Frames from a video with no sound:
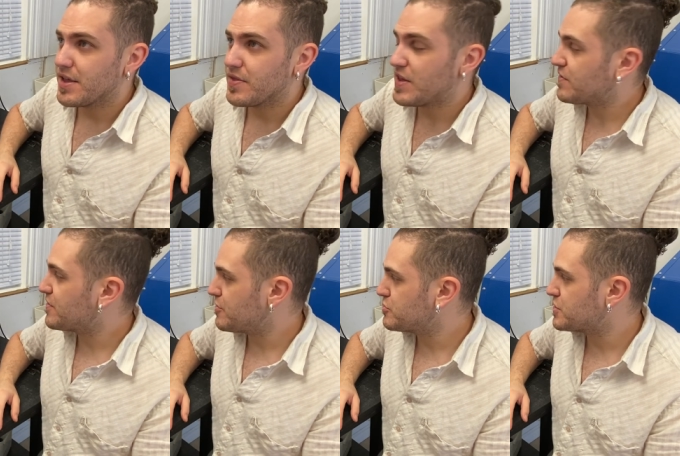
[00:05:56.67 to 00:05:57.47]
these
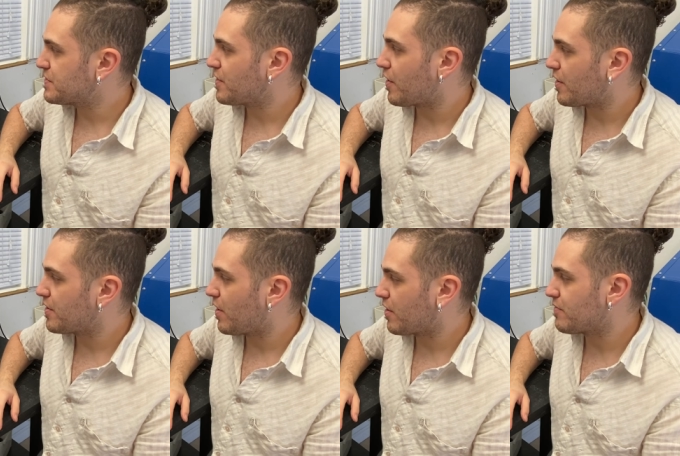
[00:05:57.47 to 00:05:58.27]
solutions
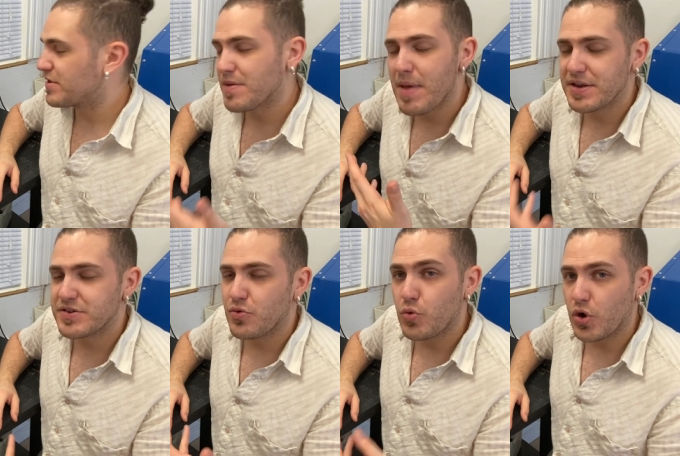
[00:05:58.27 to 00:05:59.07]
are, aren't really meant
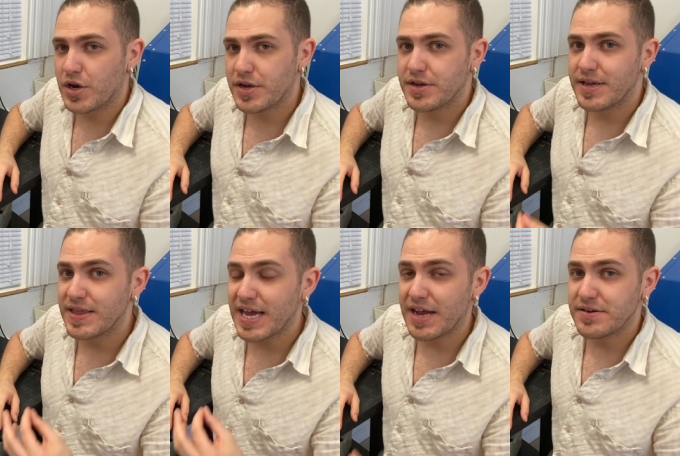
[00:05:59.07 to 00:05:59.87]
to work in
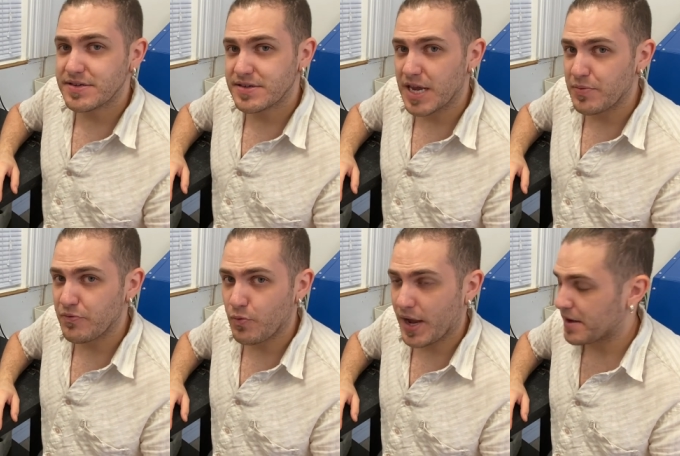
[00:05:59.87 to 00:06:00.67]
that type
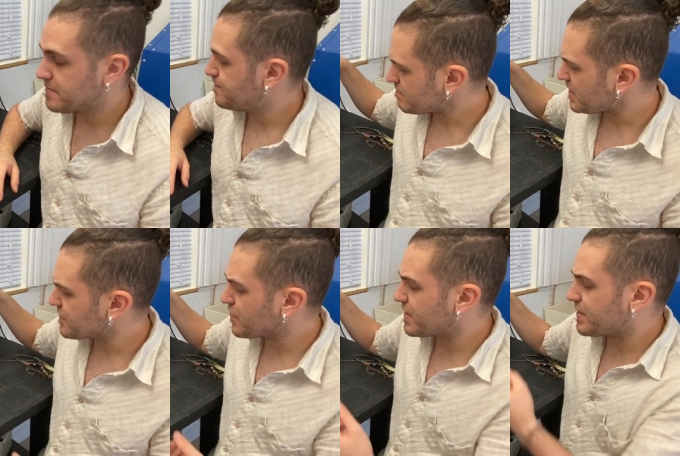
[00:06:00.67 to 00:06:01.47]
of way.
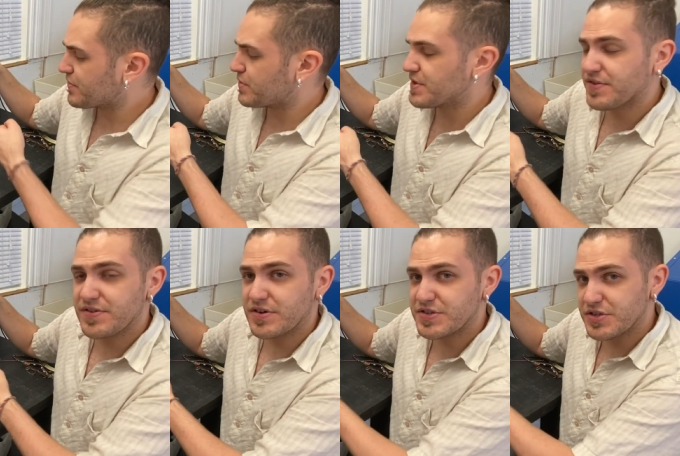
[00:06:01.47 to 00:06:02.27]
So in this one, this is
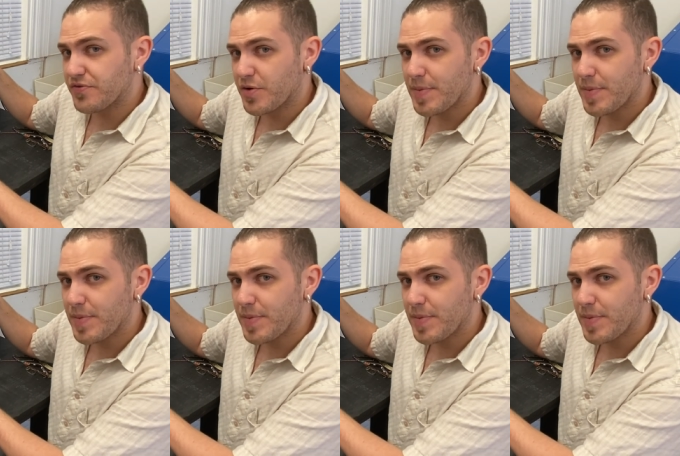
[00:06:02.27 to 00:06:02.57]
our silver